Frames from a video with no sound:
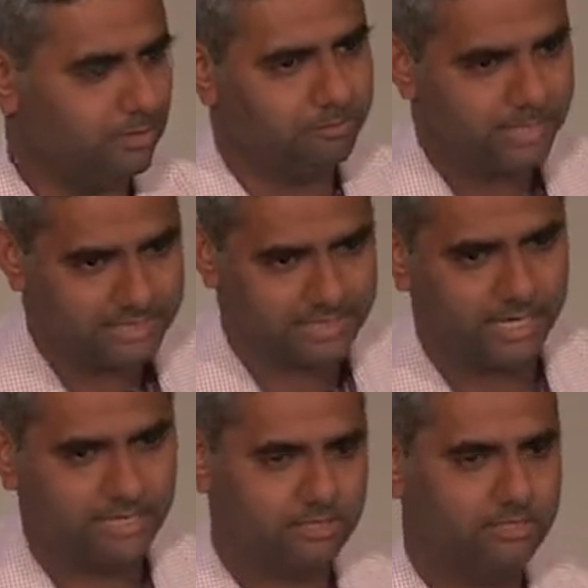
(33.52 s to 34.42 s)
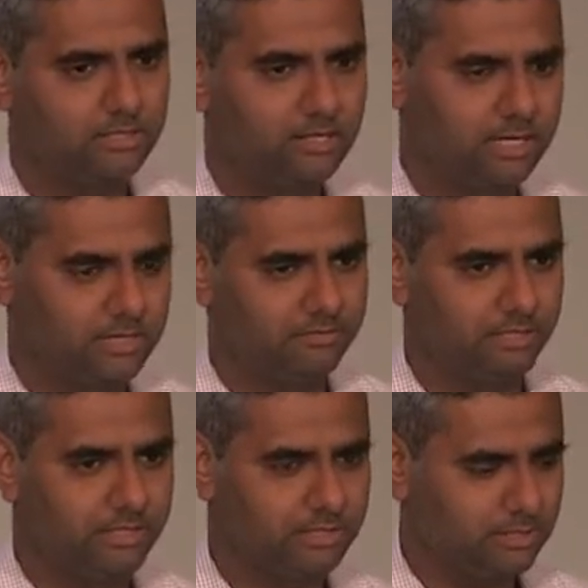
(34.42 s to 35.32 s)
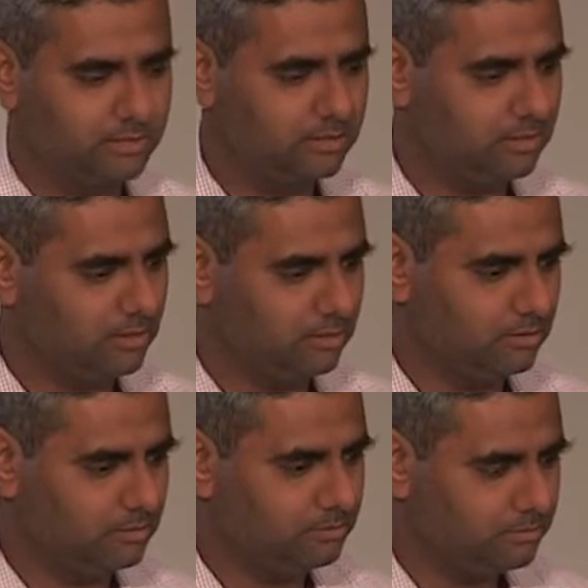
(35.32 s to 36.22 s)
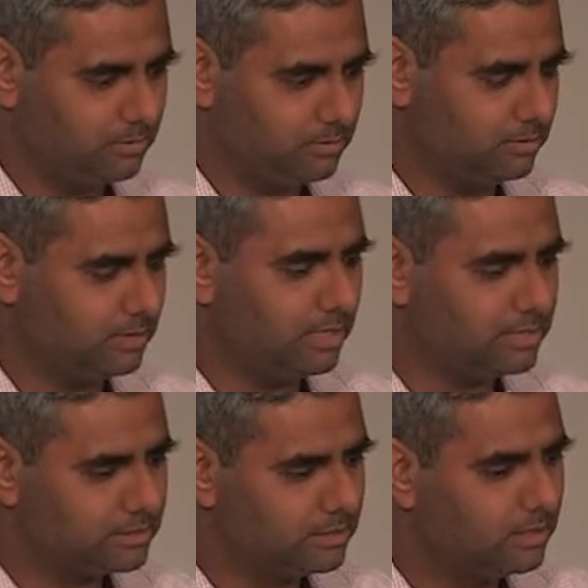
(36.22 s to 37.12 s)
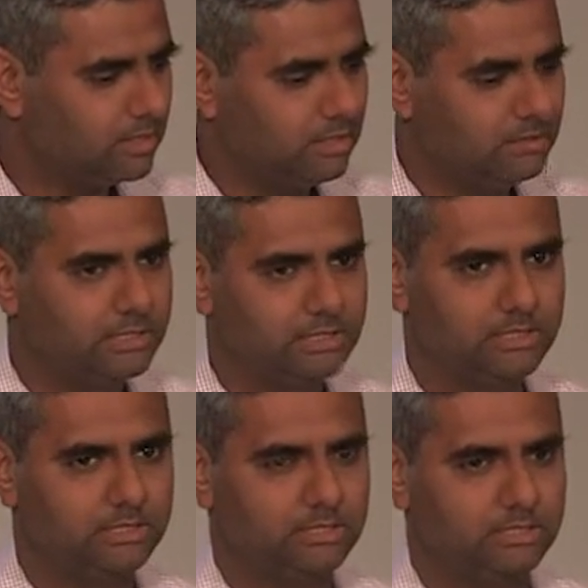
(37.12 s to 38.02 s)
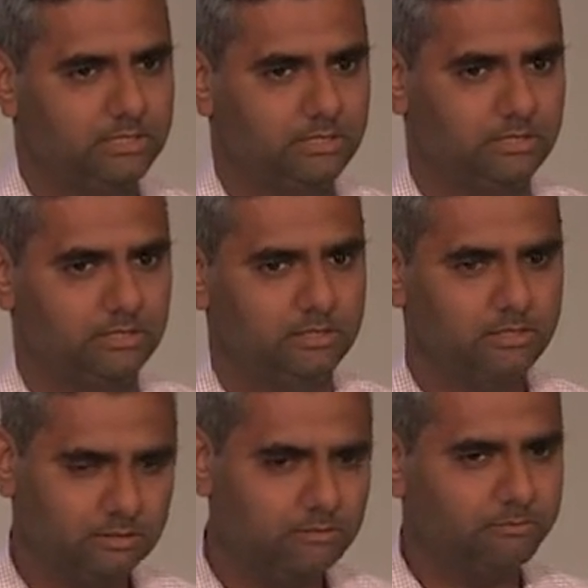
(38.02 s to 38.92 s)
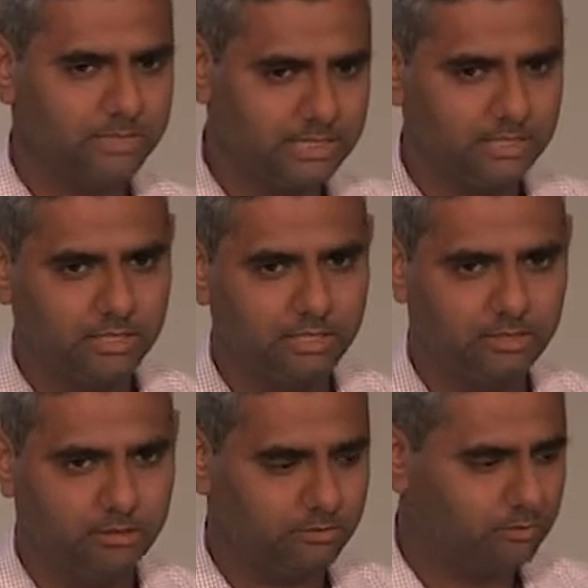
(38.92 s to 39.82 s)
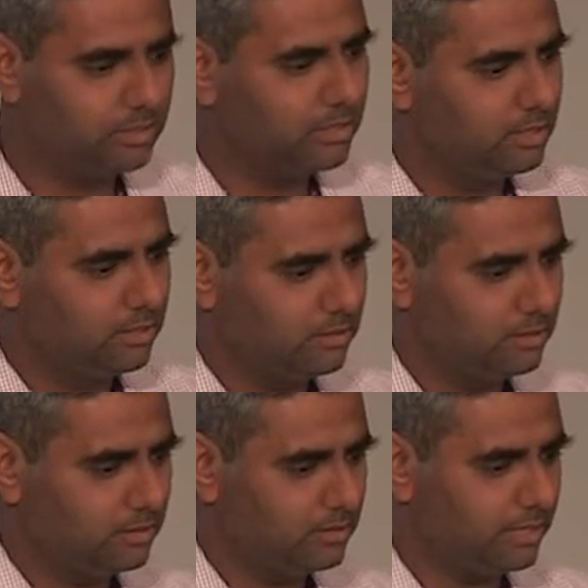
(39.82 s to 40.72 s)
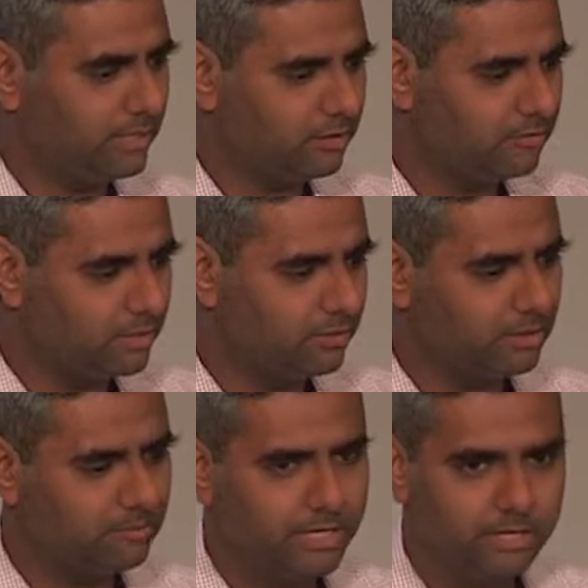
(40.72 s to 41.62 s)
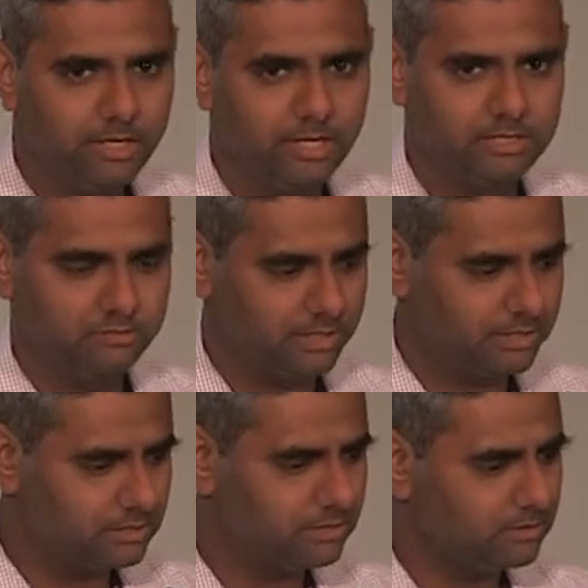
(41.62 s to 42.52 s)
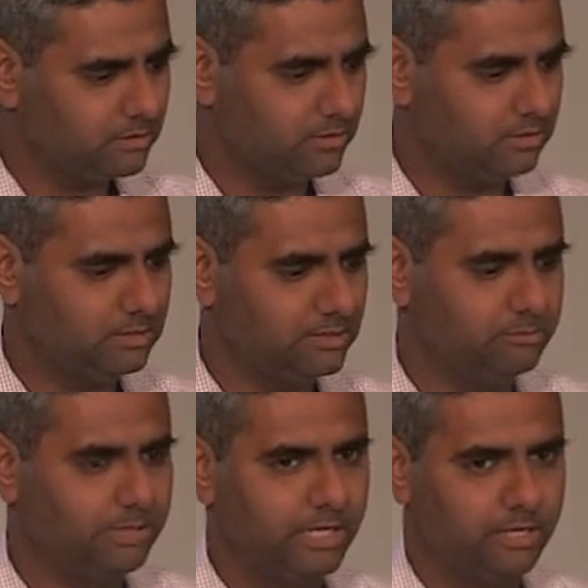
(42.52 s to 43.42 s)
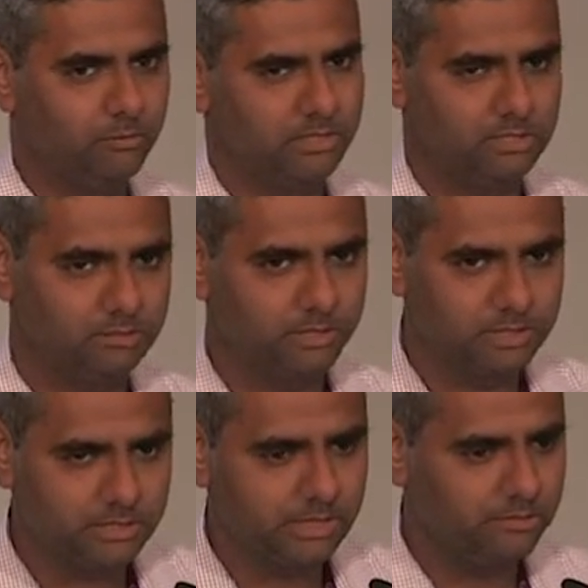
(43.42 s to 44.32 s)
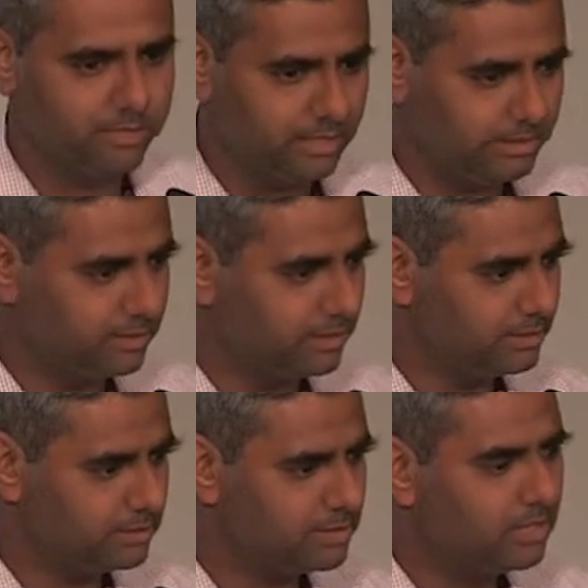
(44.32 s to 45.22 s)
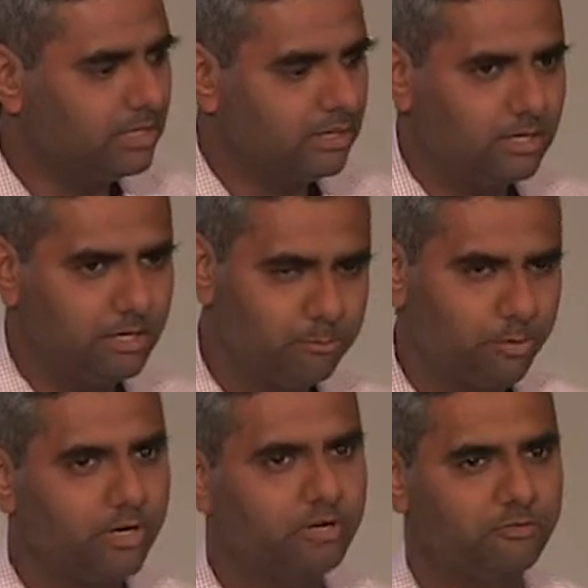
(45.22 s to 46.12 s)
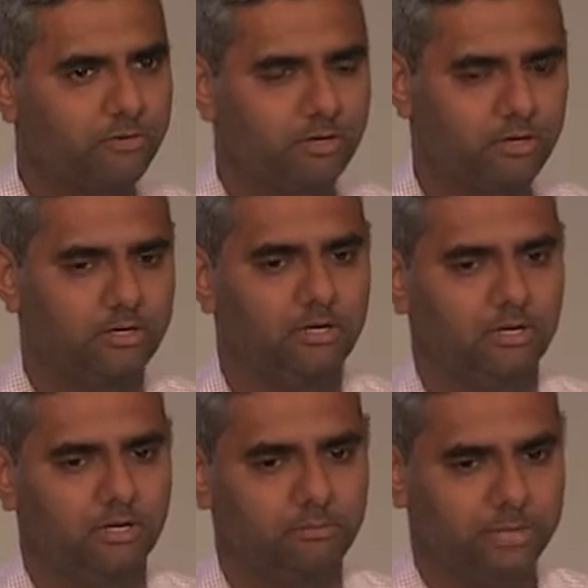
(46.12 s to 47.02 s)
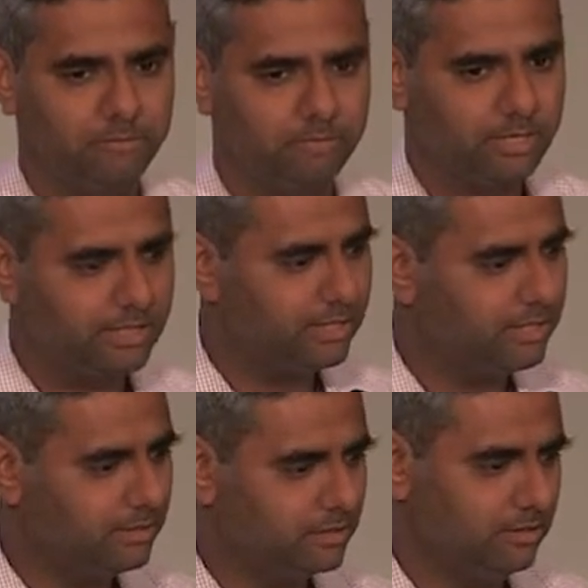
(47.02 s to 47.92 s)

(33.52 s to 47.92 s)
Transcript: breast cancer classification task, which is basically right now we are doing a binary classification. It's benign versus potentially malignant cases. Important for primarily